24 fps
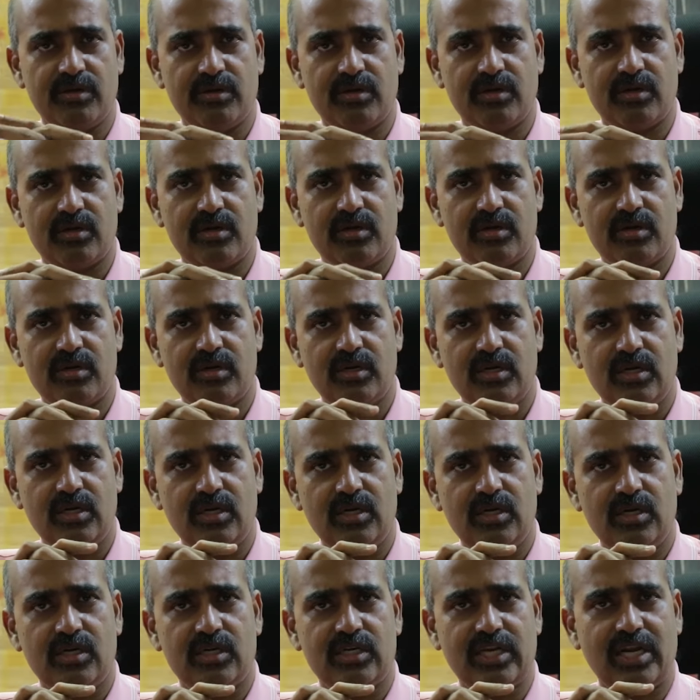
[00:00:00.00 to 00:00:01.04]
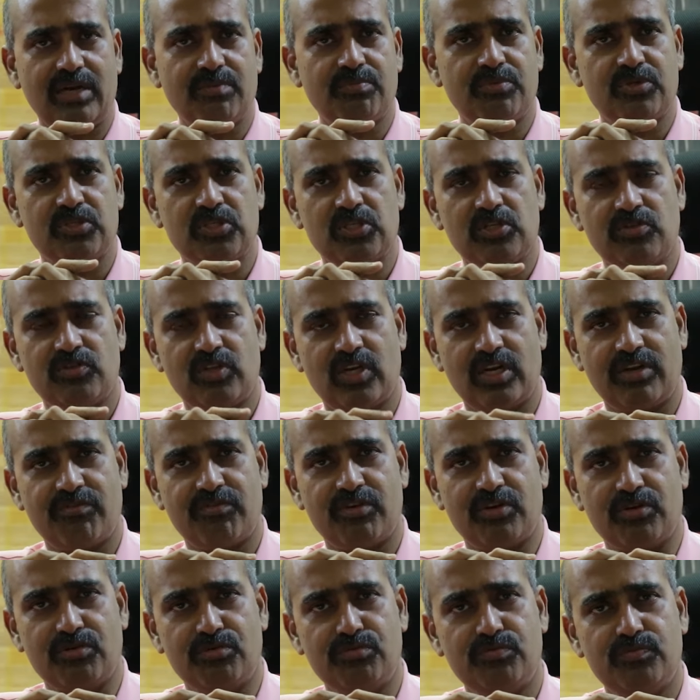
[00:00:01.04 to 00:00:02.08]
10% of the
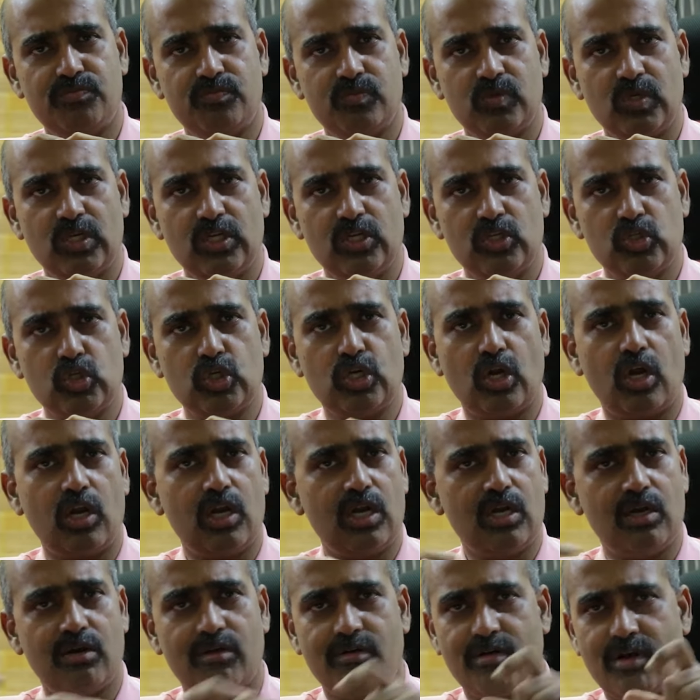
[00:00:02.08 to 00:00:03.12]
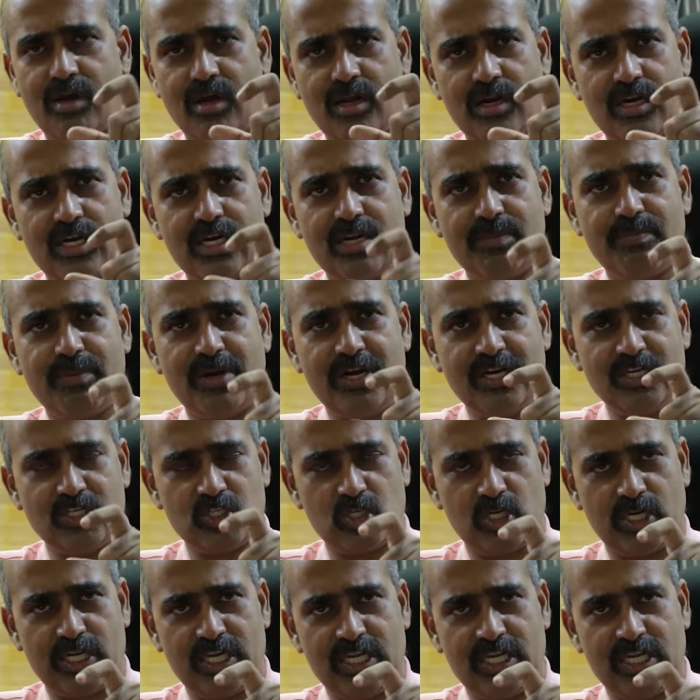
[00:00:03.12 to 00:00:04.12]
revenue. So it all depends on